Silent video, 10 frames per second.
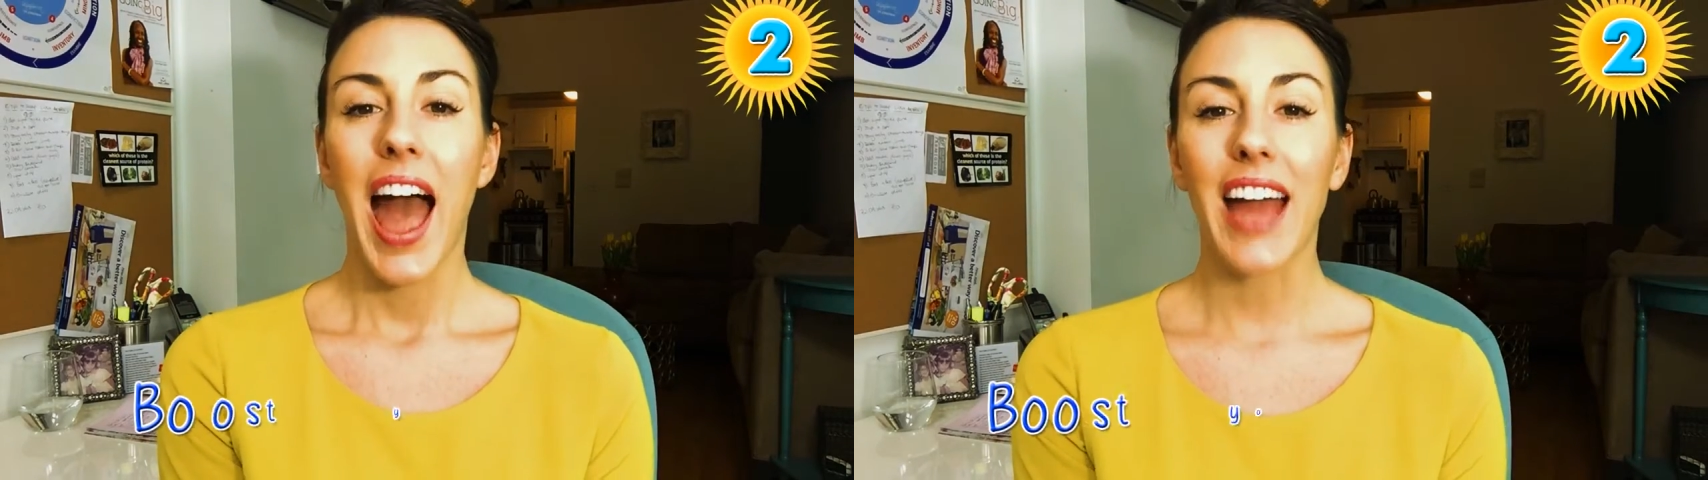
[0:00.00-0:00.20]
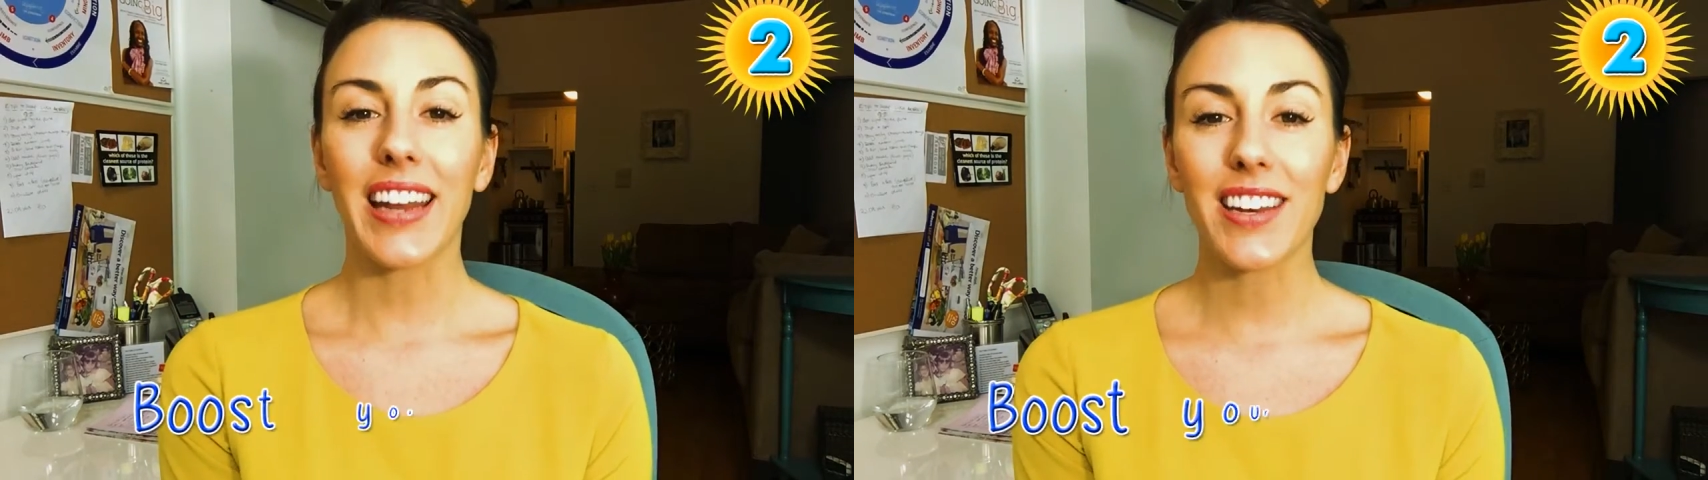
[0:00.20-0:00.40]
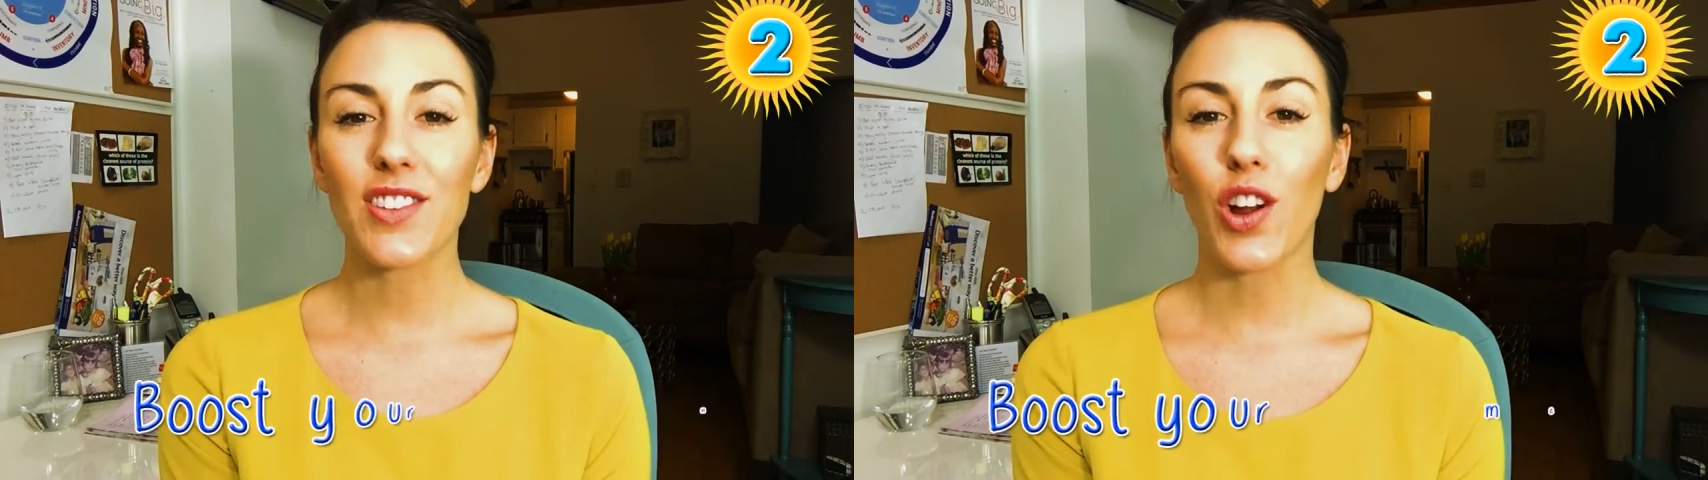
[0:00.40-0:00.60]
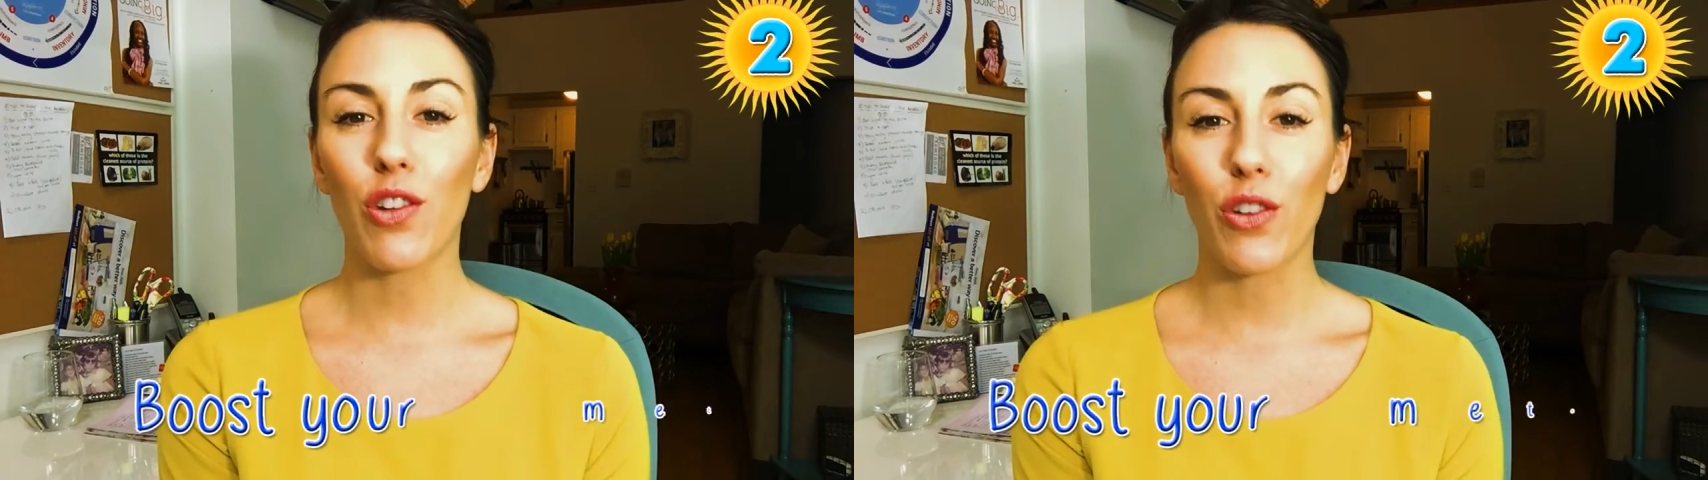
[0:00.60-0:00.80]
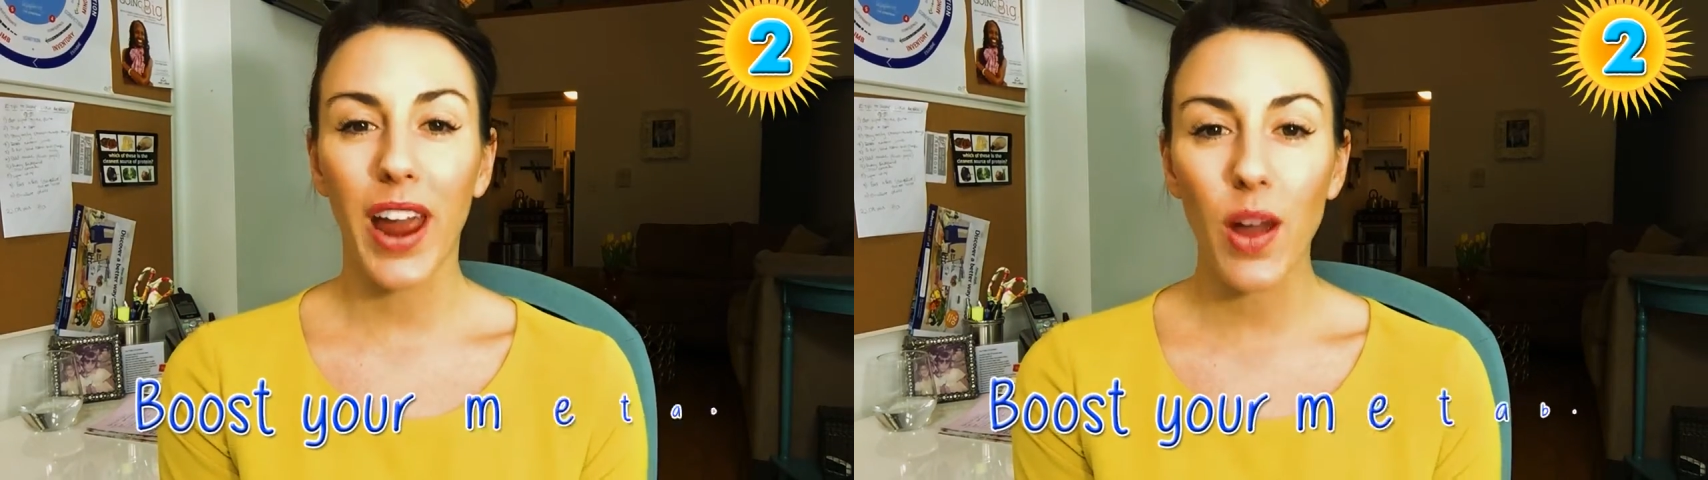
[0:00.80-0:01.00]
and it is a
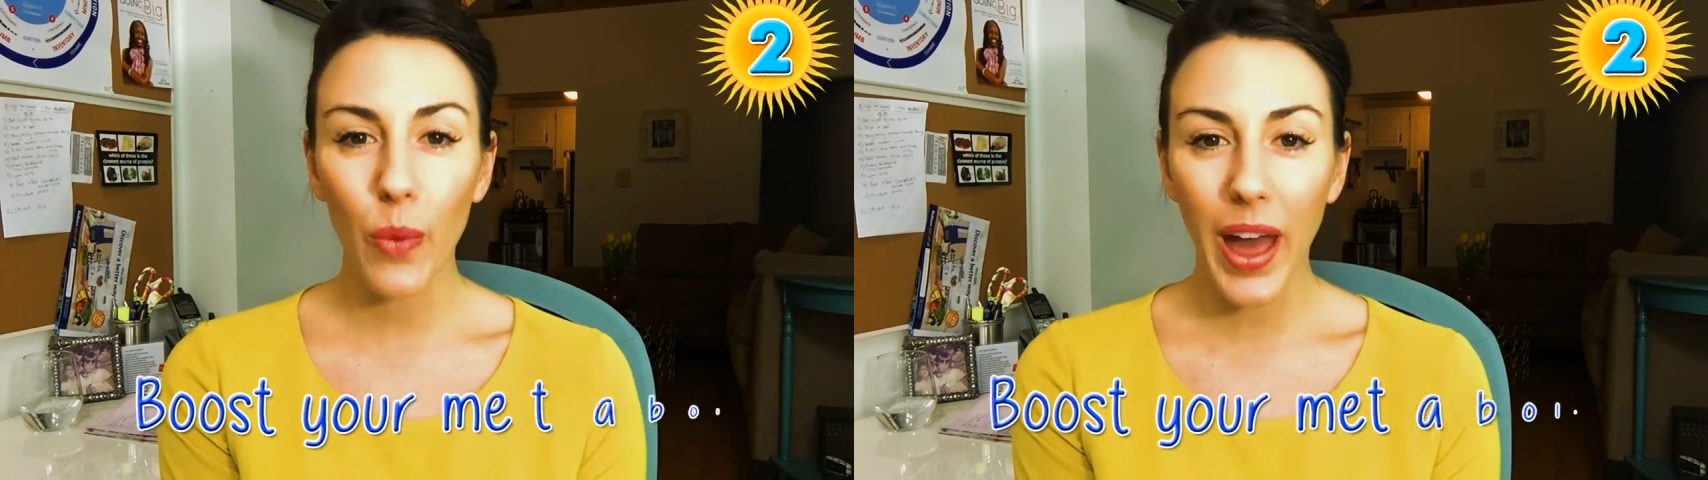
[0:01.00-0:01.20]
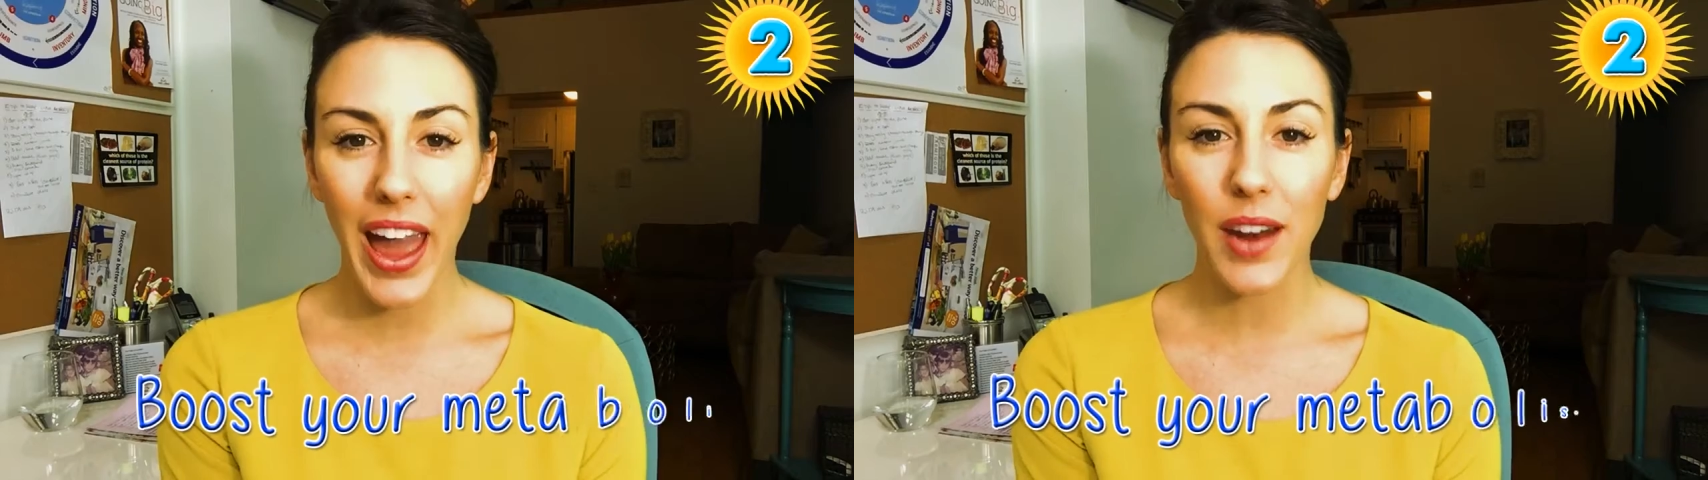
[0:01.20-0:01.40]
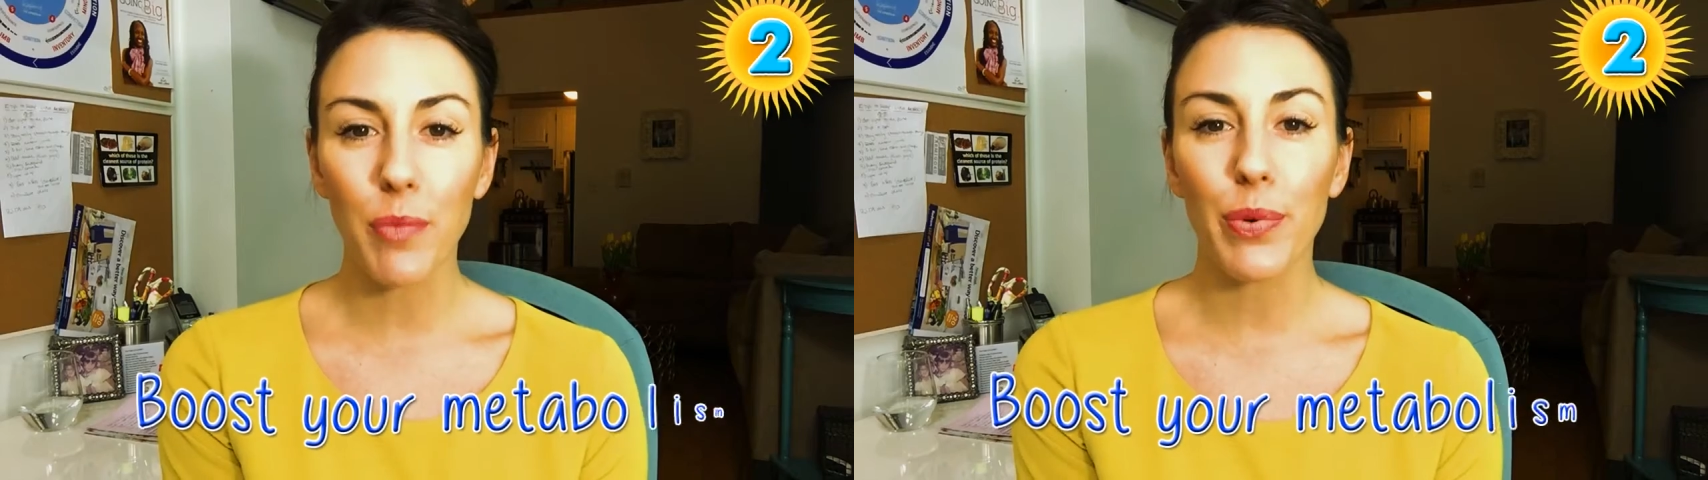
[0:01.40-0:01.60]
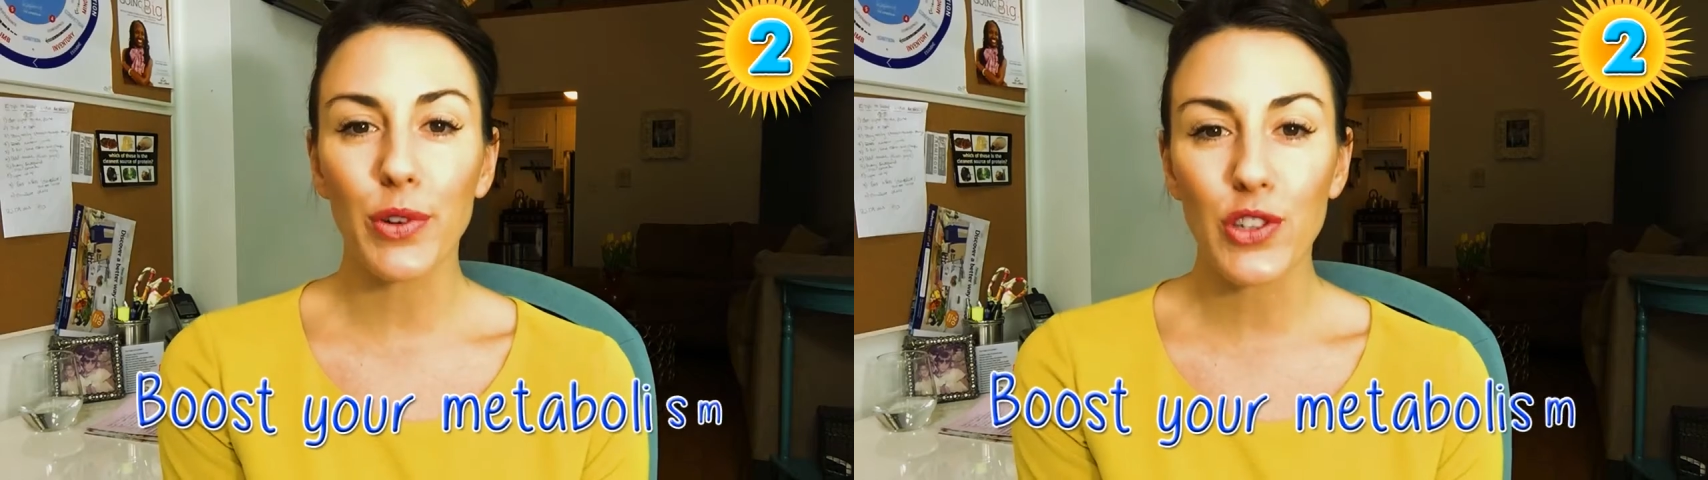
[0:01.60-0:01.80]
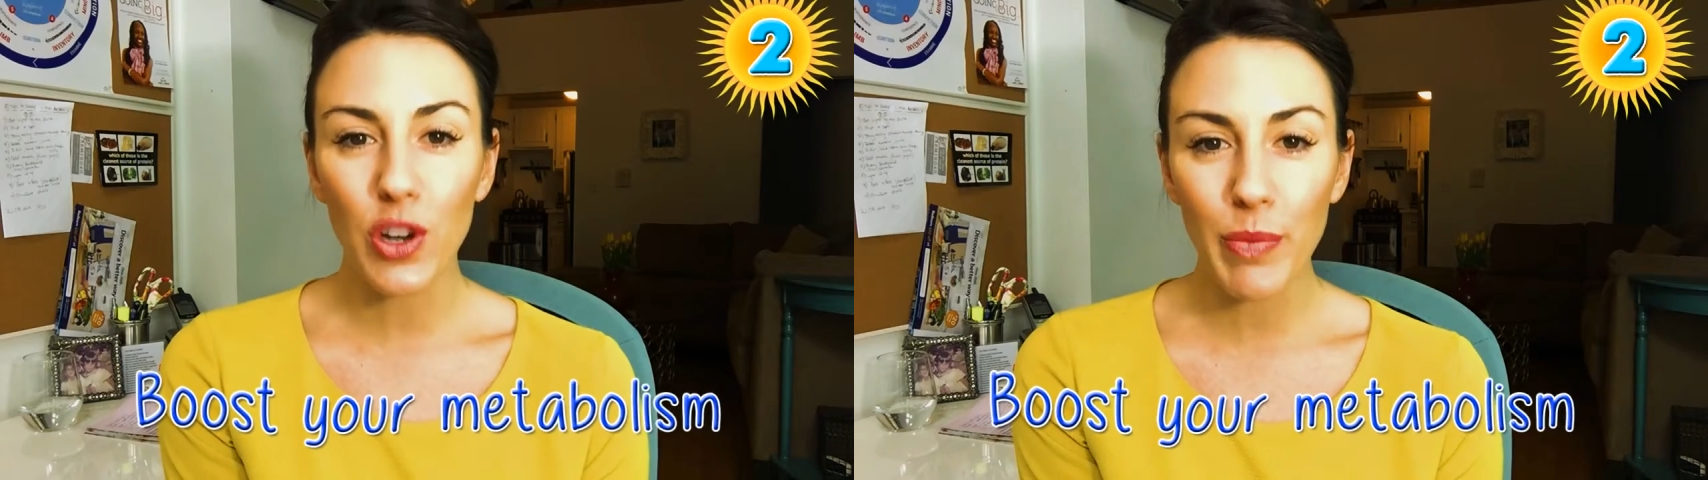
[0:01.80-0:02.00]
great way to
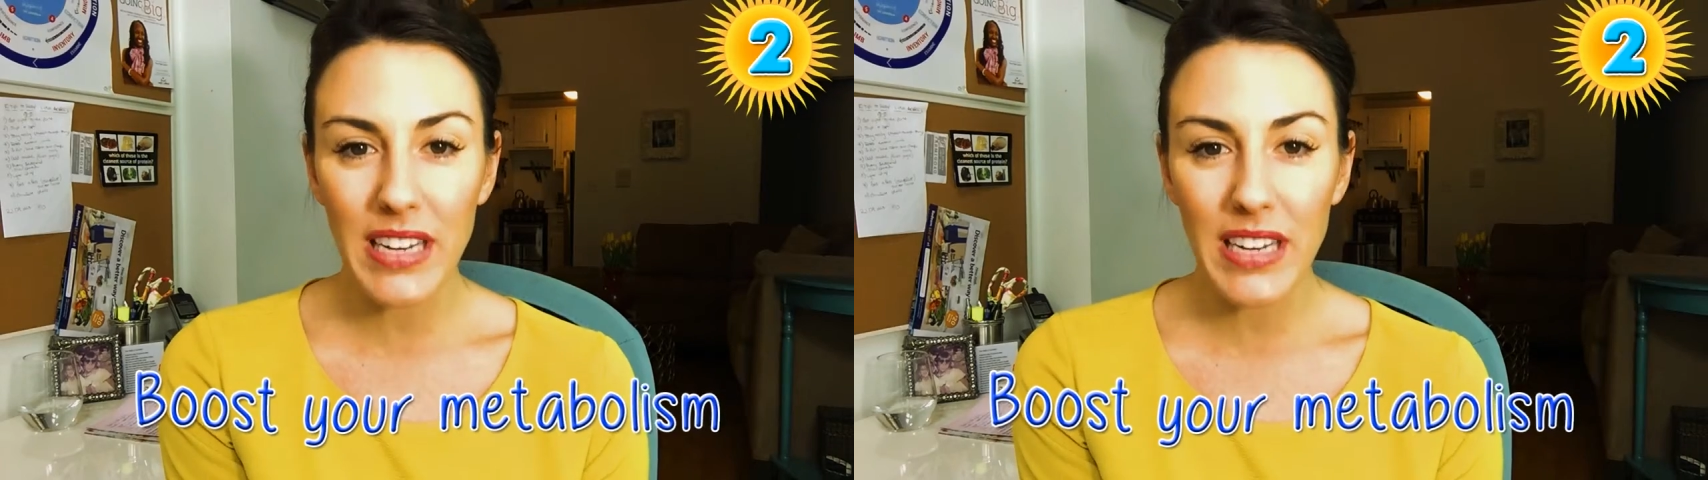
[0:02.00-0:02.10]
boost your